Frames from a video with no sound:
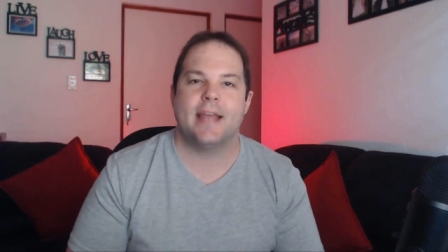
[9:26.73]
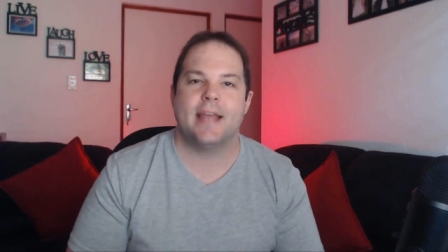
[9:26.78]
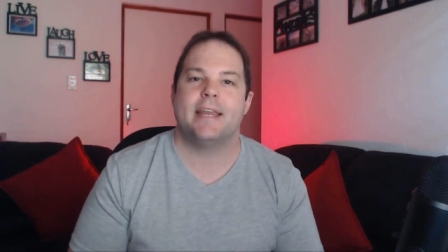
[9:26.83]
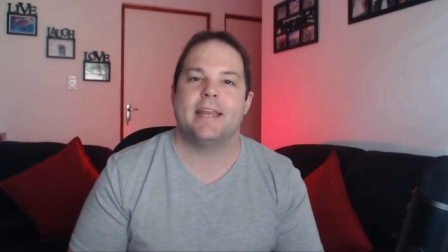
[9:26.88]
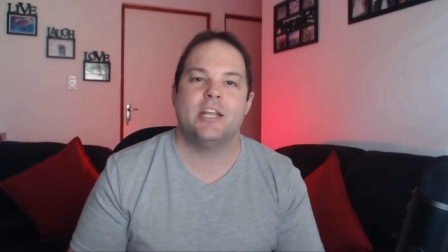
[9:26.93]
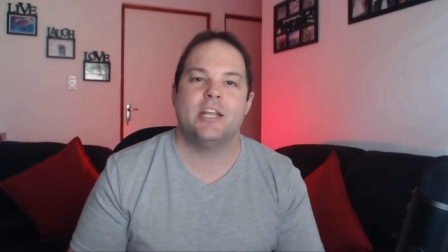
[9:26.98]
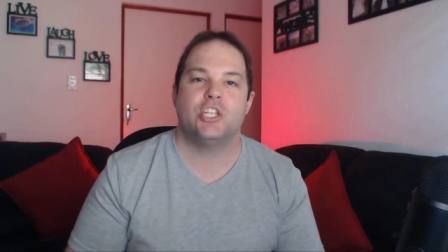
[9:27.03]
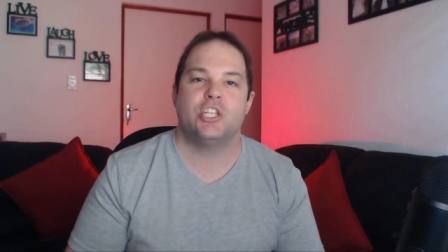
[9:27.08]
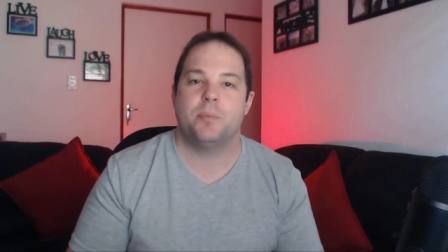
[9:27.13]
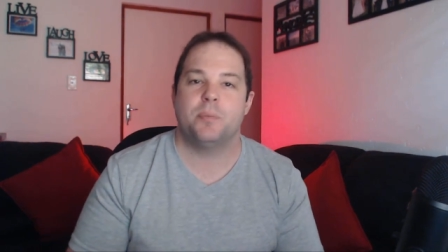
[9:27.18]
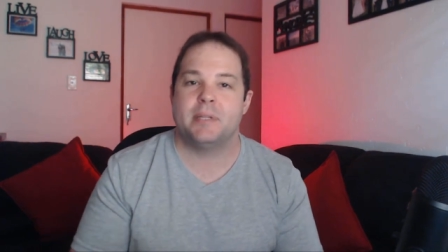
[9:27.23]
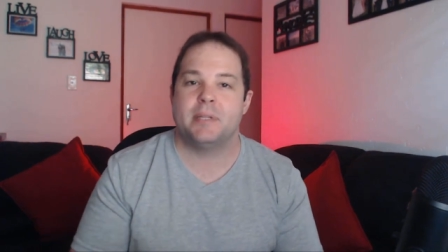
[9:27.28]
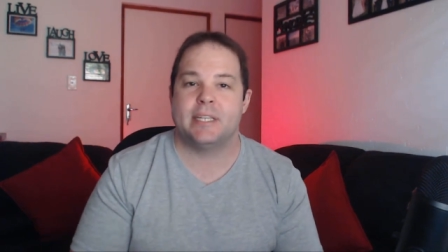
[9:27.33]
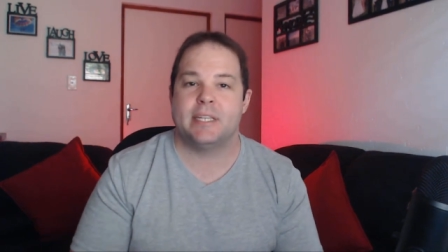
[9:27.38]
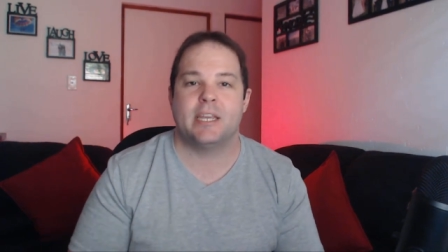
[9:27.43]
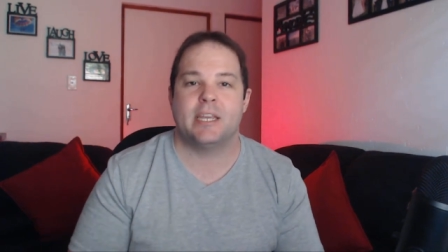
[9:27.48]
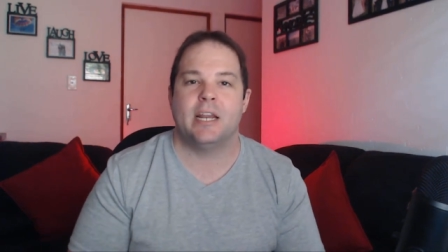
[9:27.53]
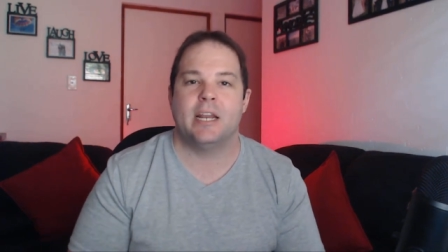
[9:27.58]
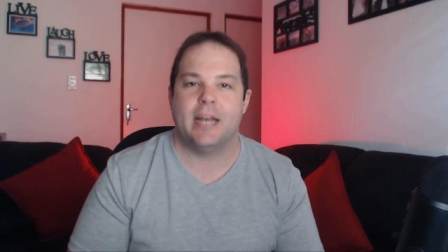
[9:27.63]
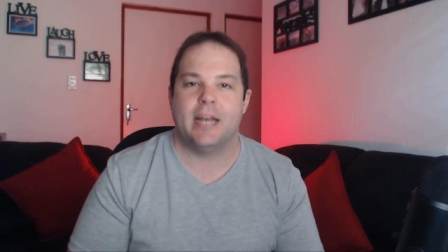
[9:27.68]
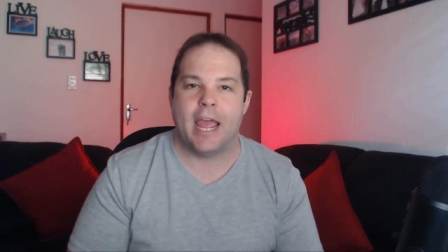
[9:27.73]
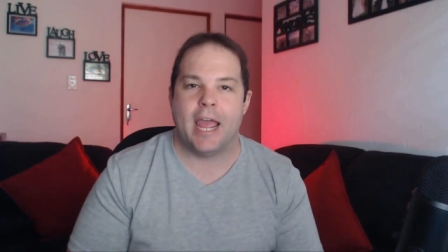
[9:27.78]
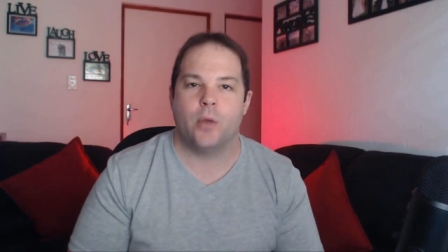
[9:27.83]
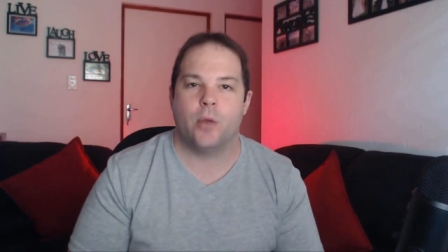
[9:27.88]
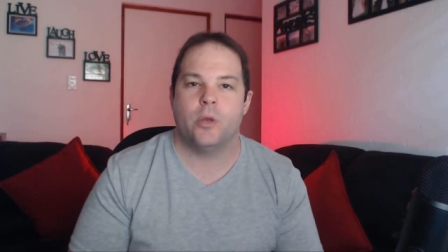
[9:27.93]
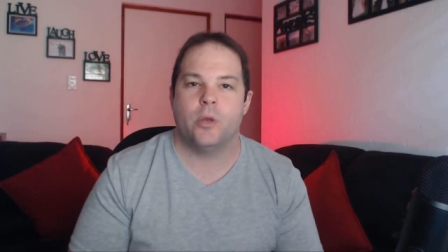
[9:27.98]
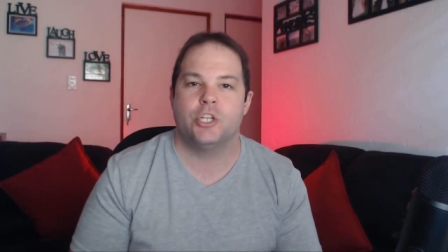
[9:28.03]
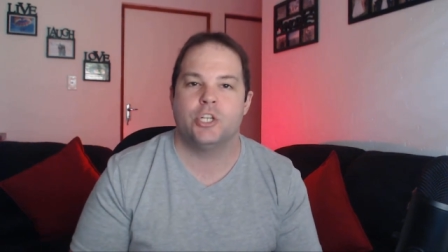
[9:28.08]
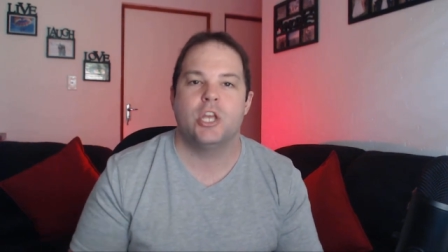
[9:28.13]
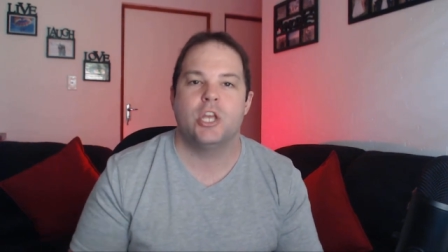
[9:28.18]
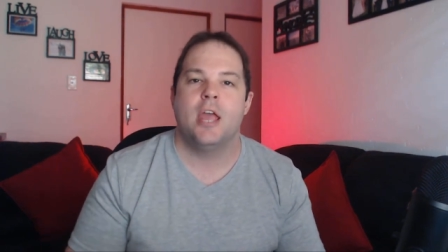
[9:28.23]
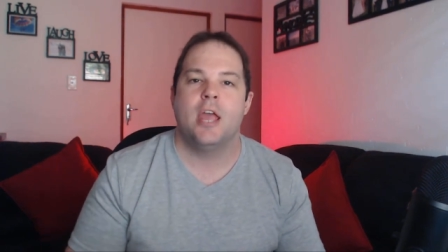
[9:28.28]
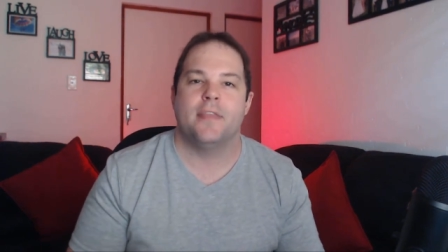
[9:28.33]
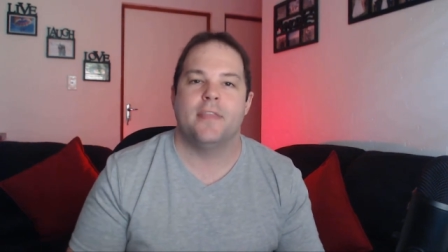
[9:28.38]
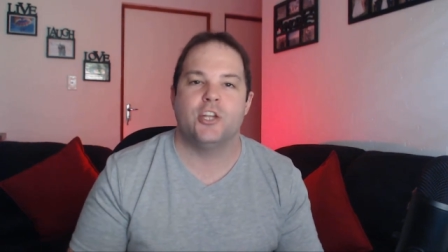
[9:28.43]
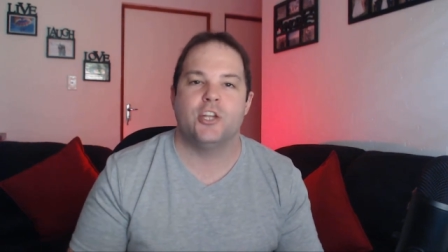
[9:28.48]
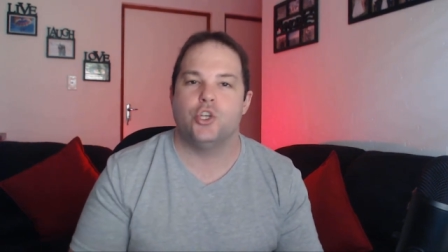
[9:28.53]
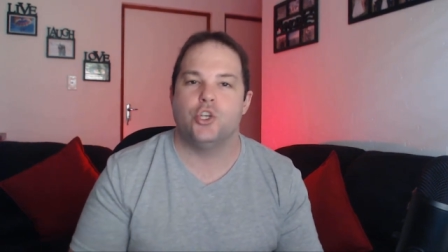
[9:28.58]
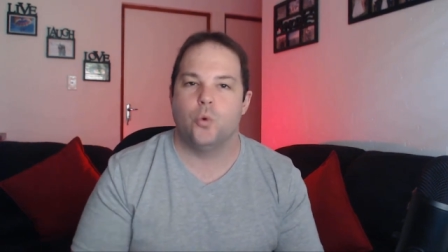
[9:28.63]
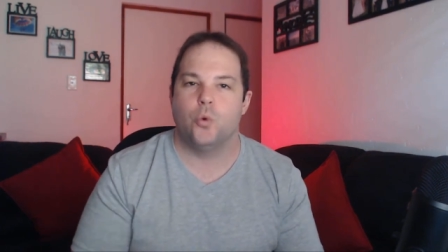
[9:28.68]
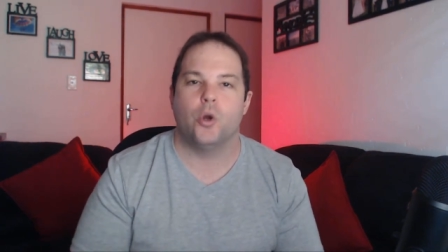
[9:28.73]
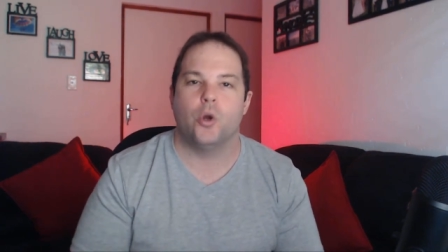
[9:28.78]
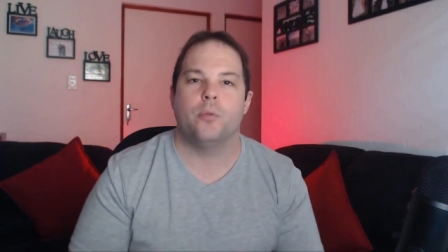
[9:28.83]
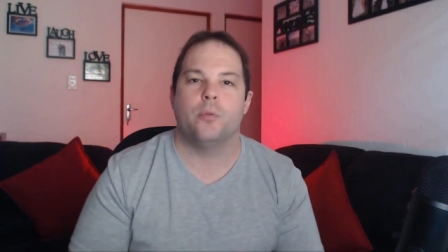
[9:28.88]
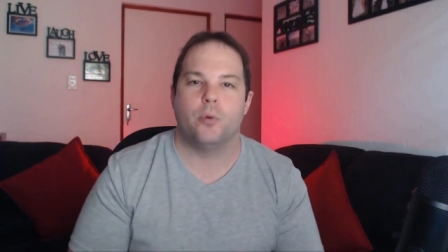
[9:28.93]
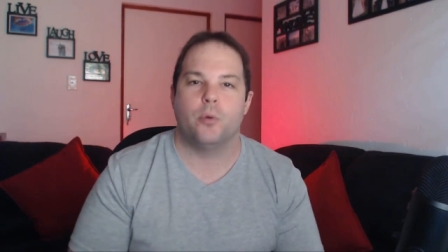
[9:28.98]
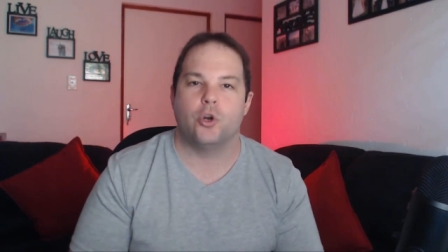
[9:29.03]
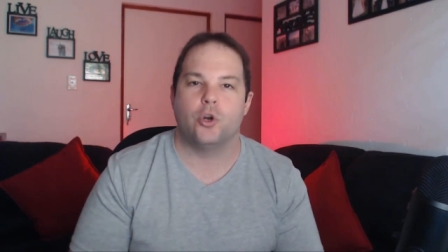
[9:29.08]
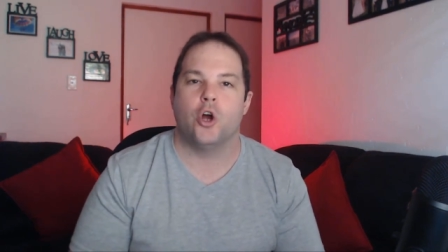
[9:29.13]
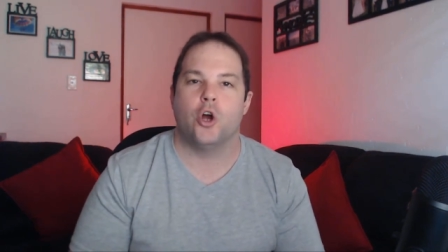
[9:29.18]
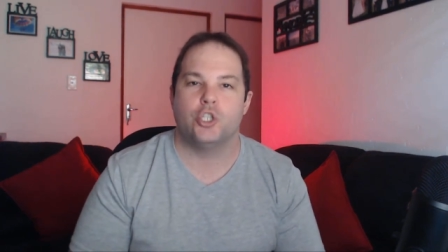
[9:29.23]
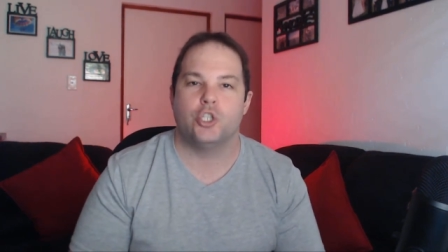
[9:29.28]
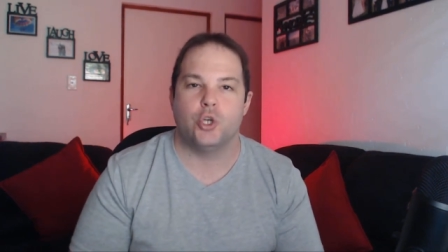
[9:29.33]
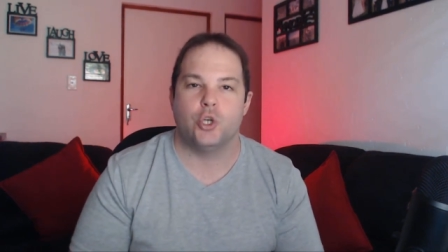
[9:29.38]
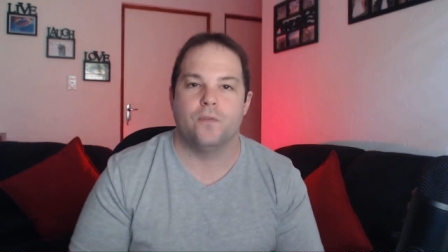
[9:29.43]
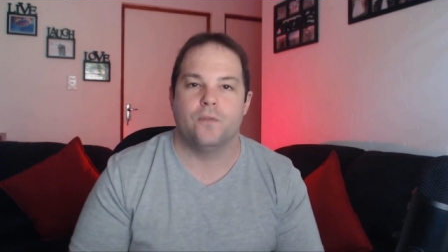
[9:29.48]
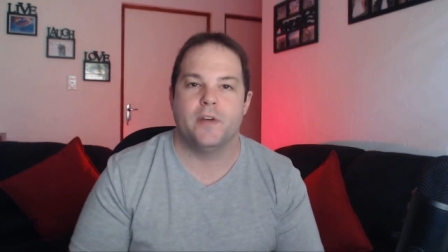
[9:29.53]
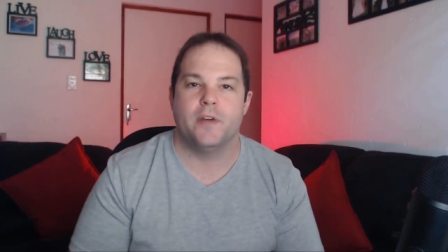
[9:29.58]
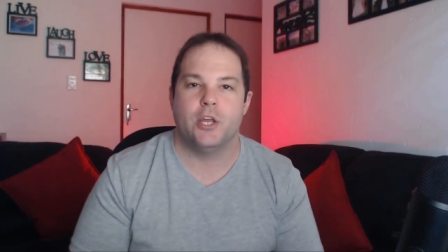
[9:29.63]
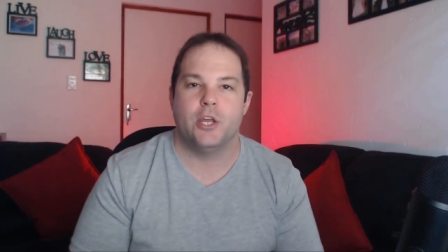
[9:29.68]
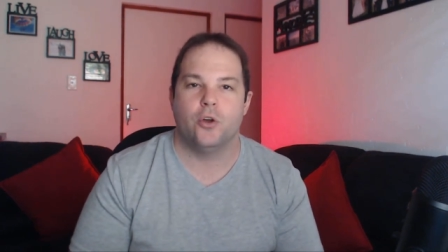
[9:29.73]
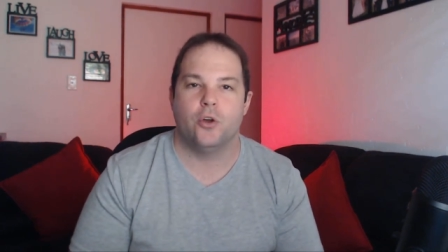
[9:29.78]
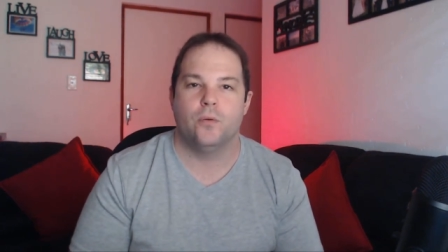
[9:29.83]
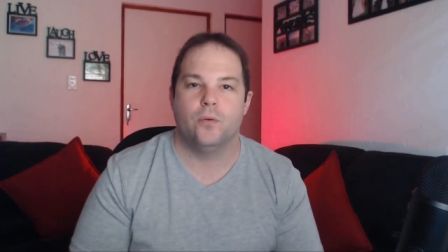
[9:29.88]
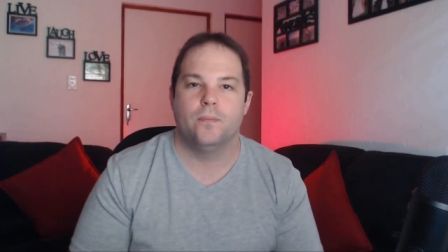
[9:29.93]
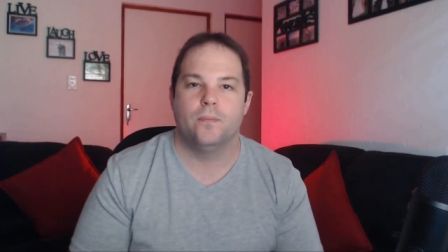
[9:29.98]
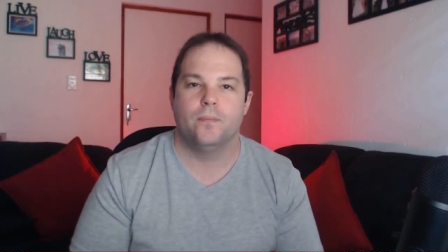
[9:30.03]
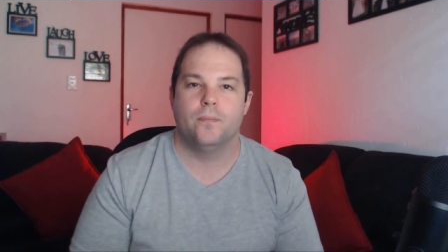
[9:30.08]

that into the particular language that you want to put onto your video.